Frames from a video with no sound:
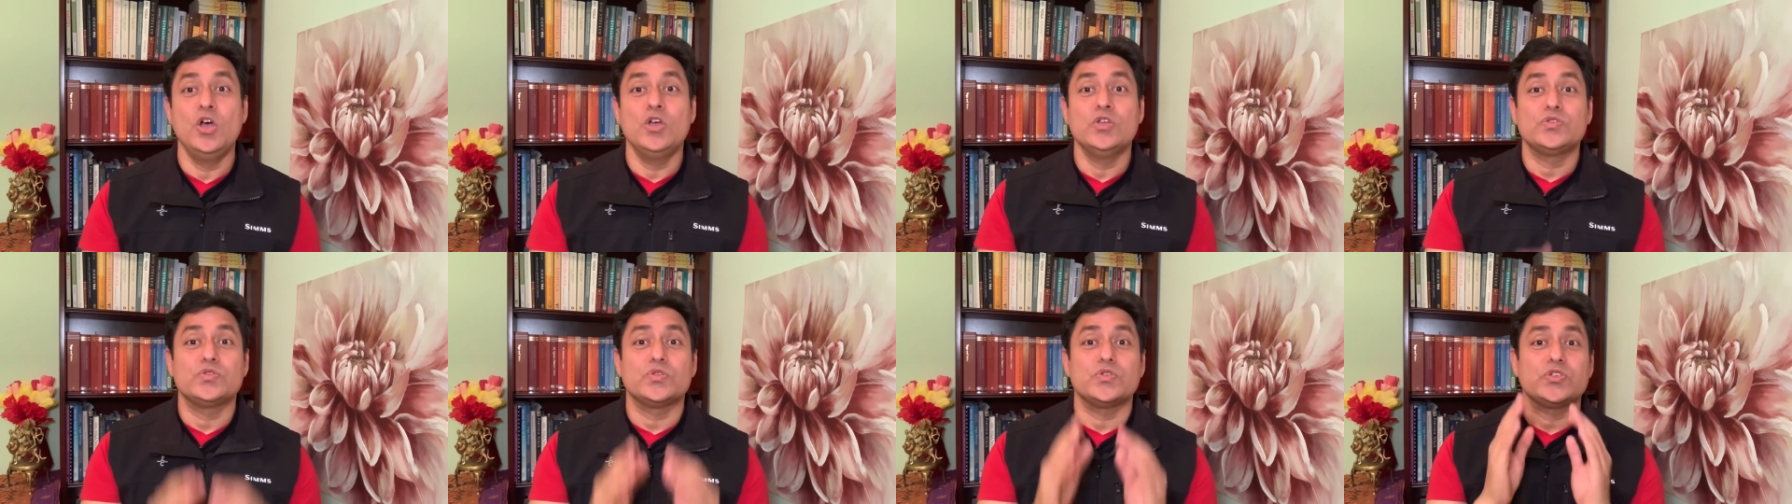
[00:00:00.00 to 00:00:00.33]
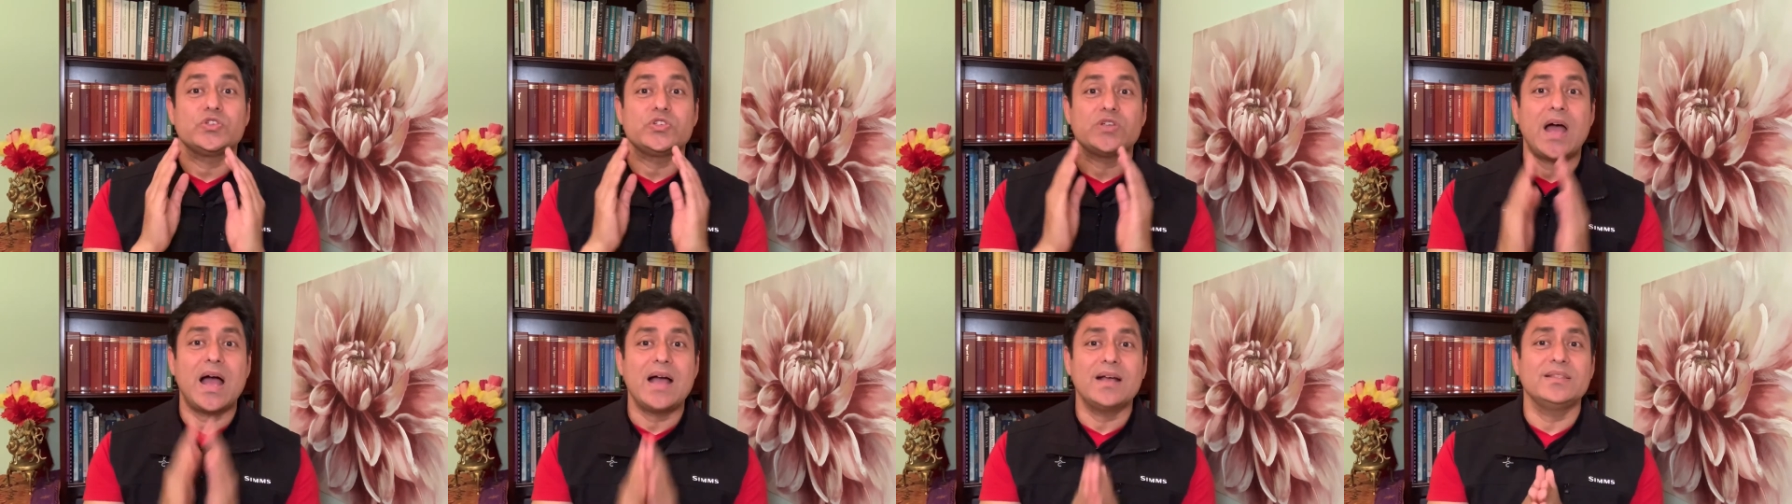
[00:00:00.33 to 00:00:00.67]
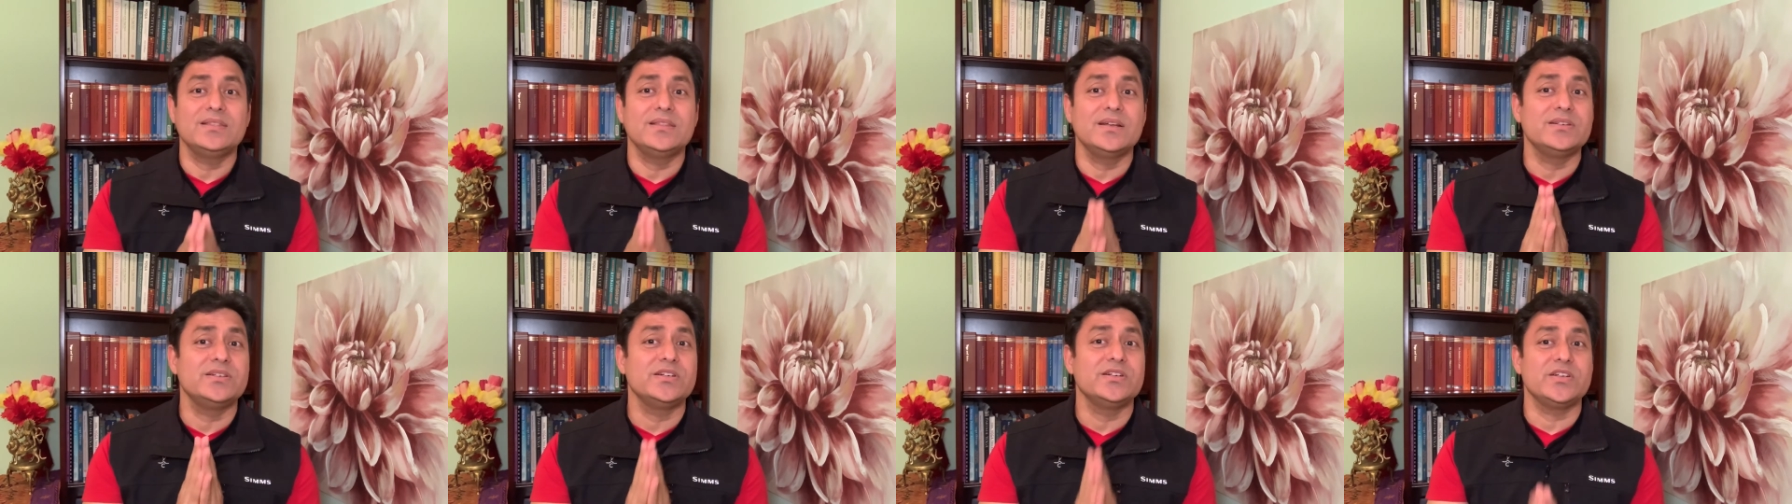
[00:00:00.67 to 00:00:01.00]
So
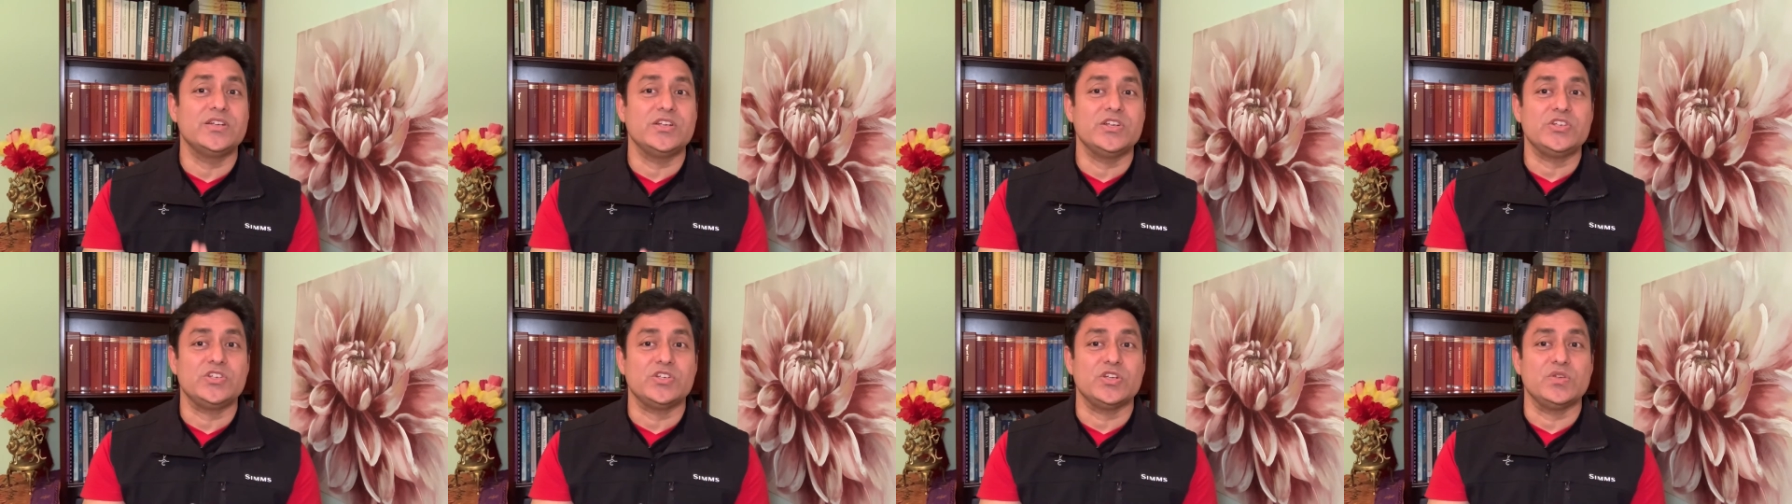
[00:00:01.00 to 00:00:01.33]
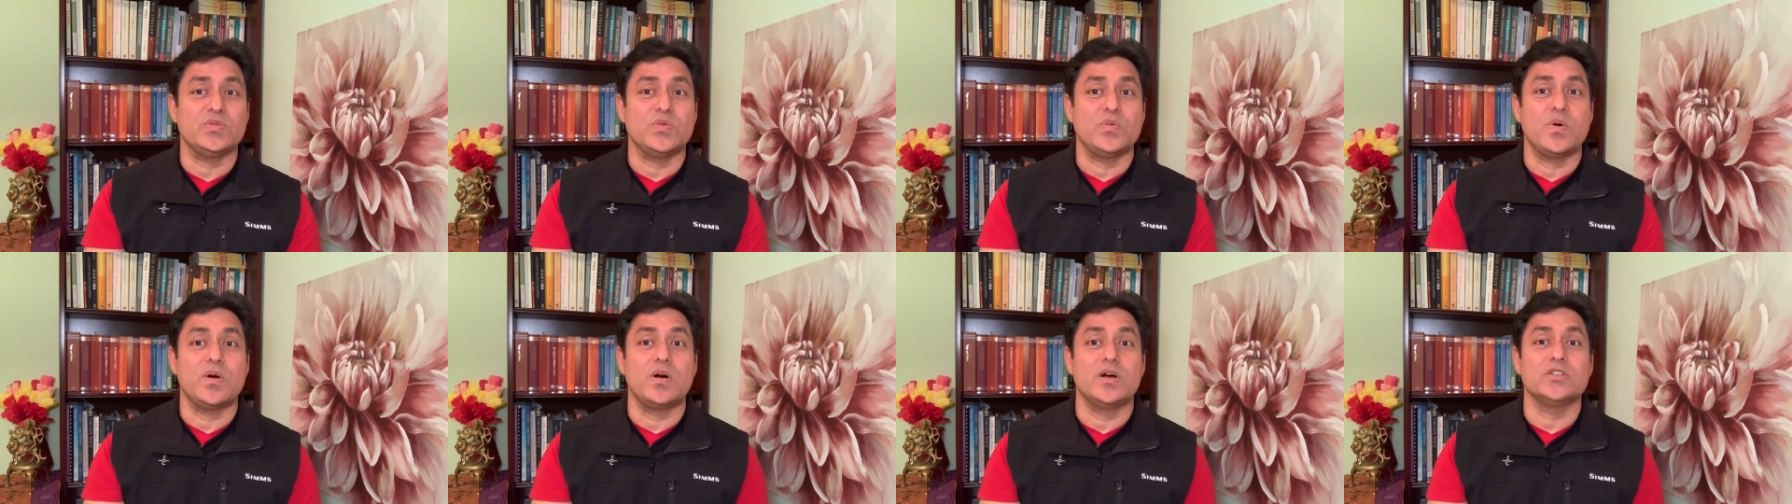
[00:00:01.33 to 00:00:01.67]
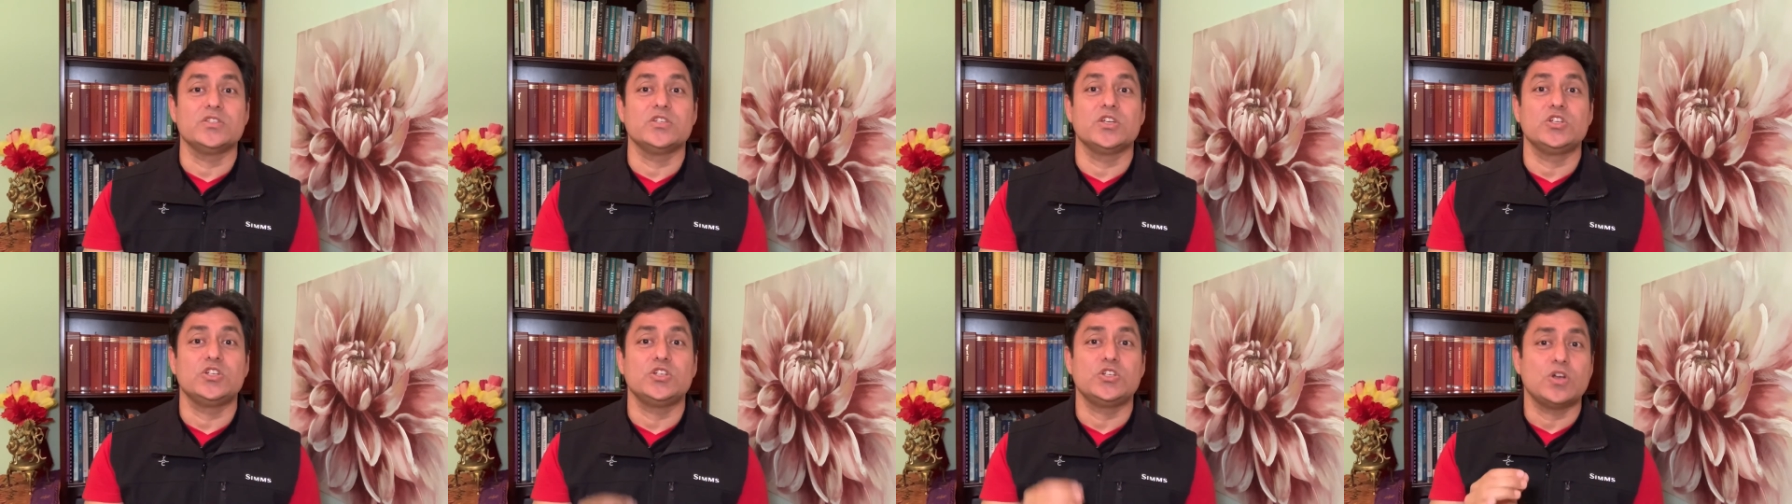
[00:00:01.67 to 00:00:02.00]
Shakta tradition was